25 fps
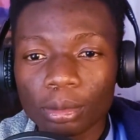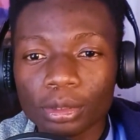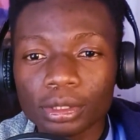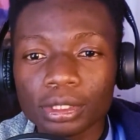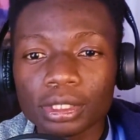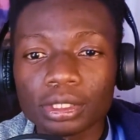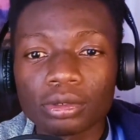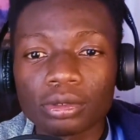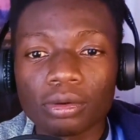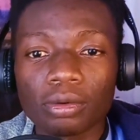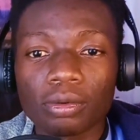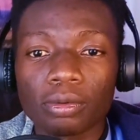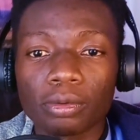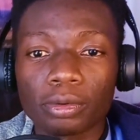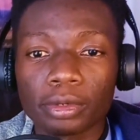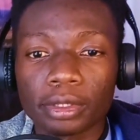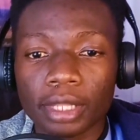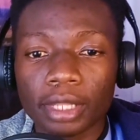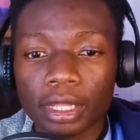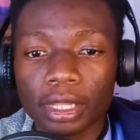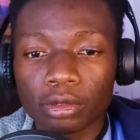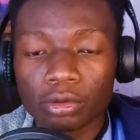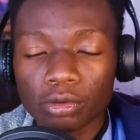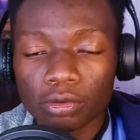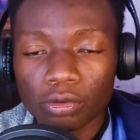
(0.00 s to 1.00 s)
because, you know,
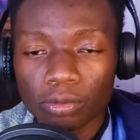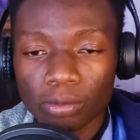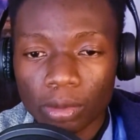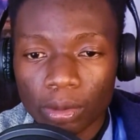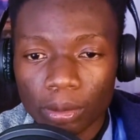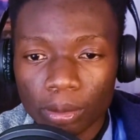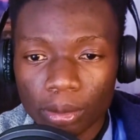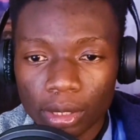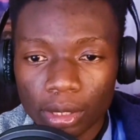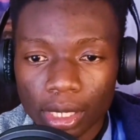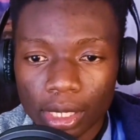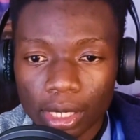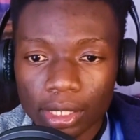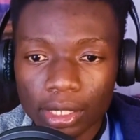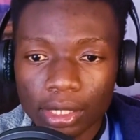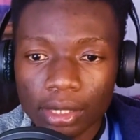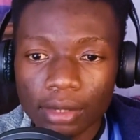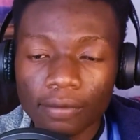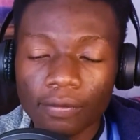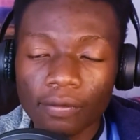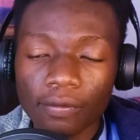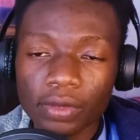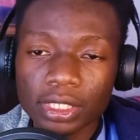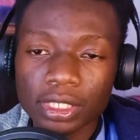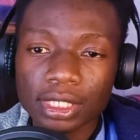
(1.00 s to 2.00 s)
when I do remember, like
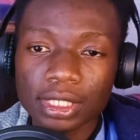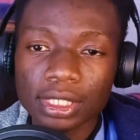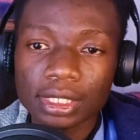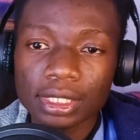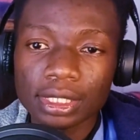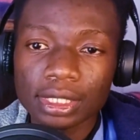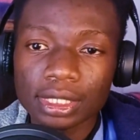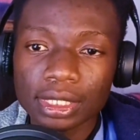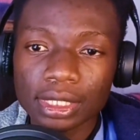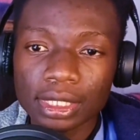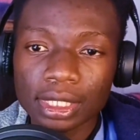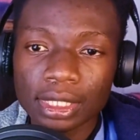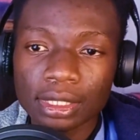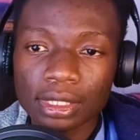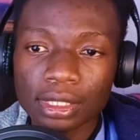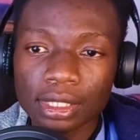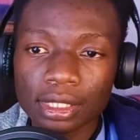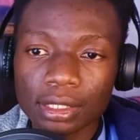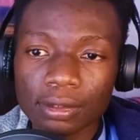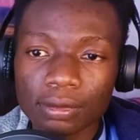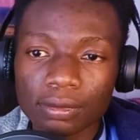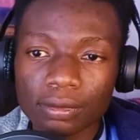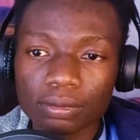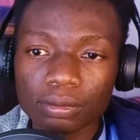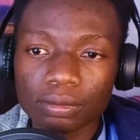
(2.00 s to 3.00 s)
in the first
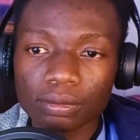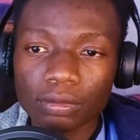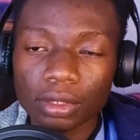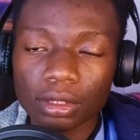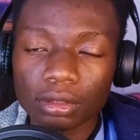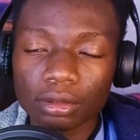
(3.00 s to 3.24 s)
season,